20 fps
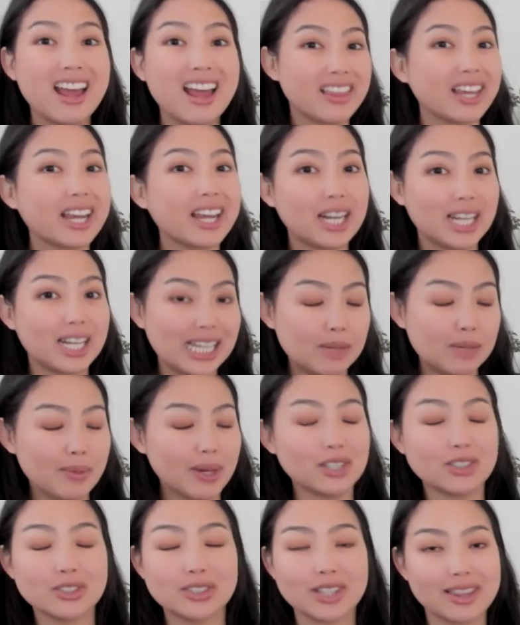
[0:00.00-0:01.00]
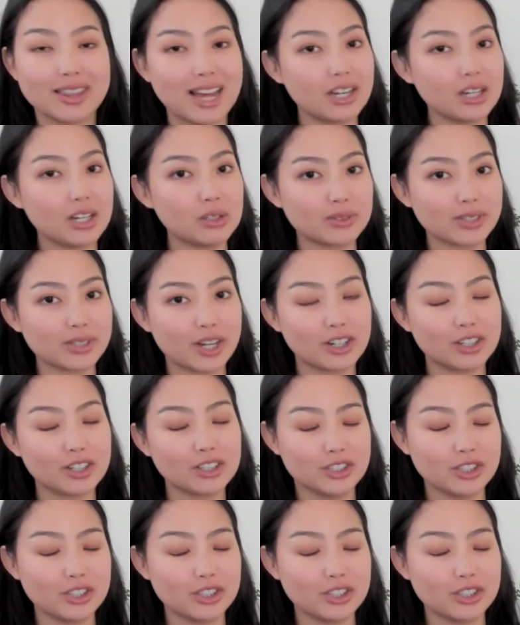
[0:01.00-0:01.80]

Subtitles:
they get emailed that newsletter.